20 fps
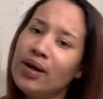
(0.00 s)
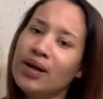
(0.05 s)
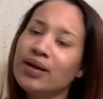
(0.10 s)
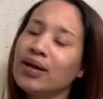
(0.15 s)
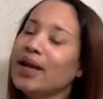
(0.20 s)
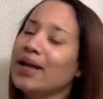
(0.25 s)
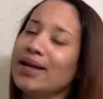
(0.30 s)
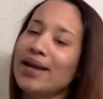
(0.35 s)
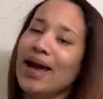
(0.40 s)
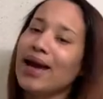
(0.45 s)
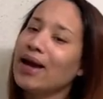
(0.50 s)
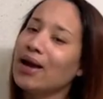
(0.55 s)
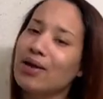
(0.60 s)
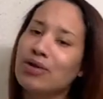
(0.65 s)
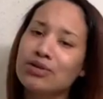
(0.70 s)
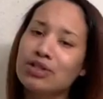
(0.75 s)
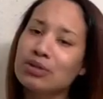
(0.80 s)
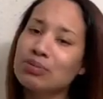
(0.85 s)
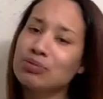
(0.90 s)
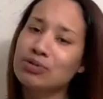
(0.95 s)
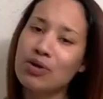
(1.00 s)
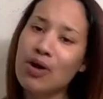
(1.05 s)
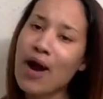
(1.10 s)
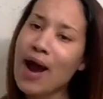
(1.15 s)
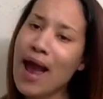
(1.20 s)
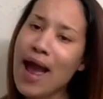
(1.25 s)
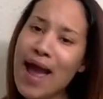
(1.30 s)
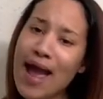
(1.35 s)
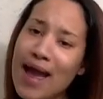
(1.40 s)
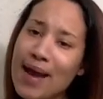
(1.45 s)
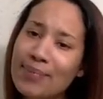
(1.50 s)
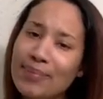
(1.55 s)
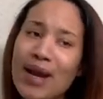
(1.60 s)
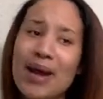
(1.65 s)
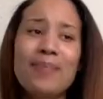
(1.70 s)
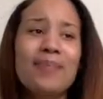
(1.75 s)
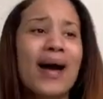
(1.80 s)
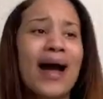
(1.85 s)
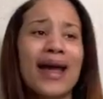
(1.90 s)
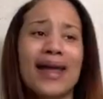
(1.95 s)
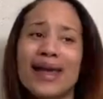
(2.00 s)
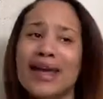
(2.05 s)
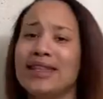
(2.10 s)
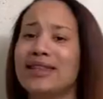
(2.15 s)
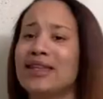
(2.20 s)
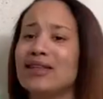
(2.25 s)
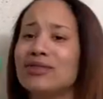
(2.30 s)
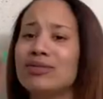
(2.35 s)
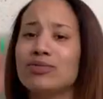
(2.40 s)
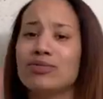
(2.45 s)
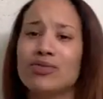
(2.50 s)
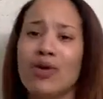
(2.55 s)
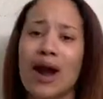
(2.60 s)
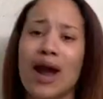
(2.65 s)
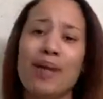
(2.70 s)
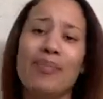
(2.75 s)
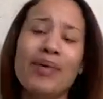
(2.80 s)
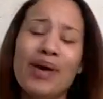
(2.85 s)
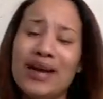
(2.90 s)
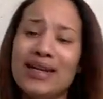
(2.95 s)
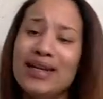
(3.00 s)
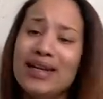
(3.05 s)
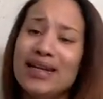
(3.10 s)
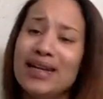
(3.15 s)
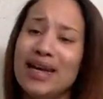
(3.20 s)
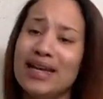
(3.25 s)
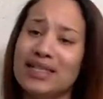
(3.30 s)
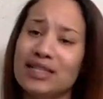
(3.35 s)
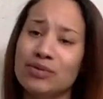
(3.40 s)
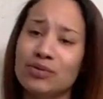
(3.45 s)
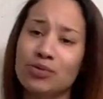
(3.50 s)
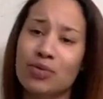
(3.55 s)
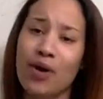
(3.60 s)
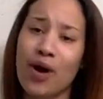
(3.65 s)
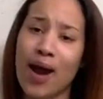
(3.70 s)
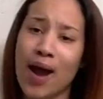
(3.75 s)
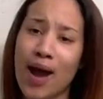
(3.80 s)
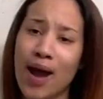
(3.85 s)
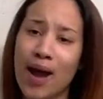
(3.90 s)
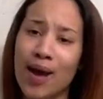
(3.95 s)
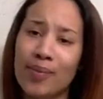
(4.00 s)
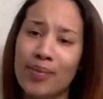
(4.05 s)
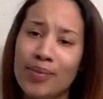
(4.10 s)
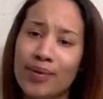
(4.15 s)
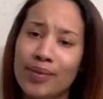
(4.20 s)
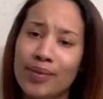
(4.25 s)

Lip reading: They not gonna subscribe. They might hit the subscribe button and not subscribe.